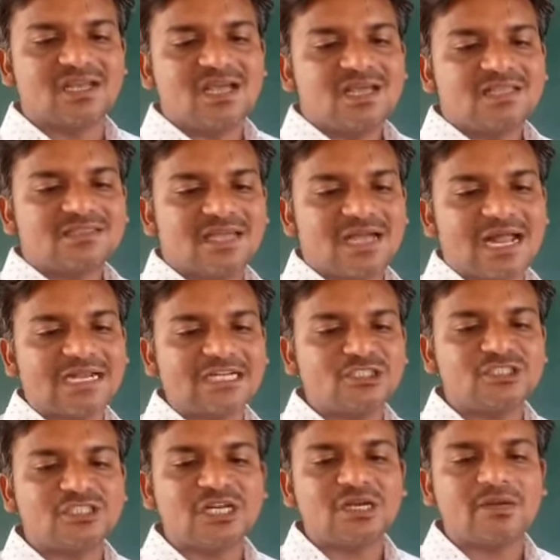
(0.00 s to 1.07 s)
The
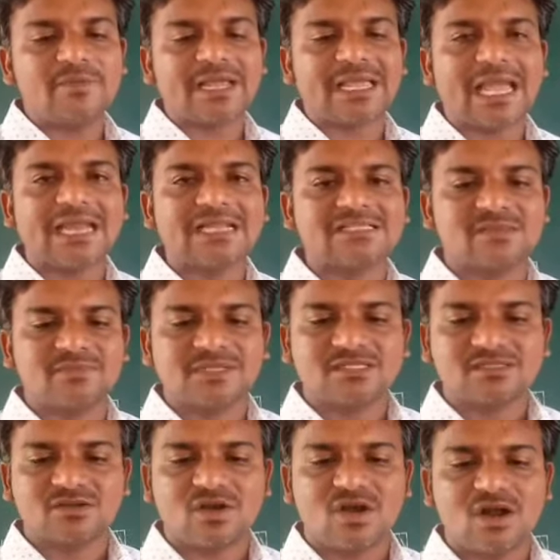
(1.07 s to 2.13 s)
additional mechanism is
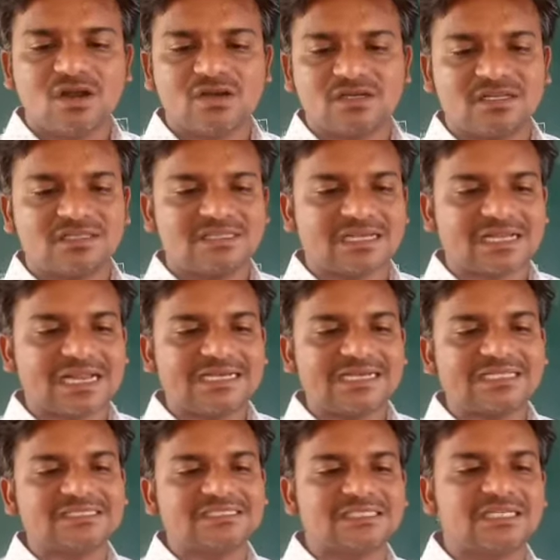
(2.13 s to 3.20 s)
called the
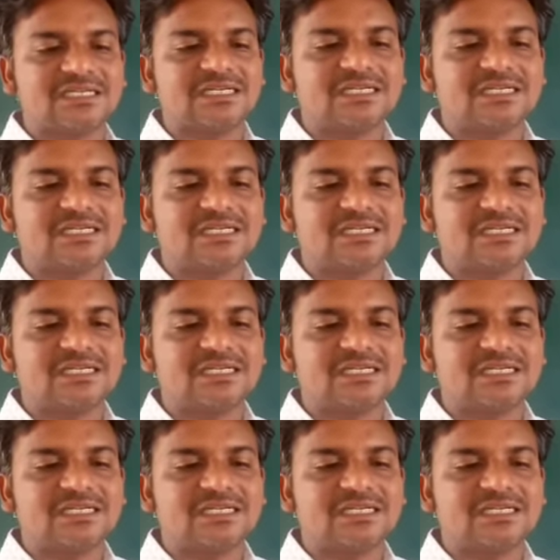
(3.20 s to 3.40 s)
conduction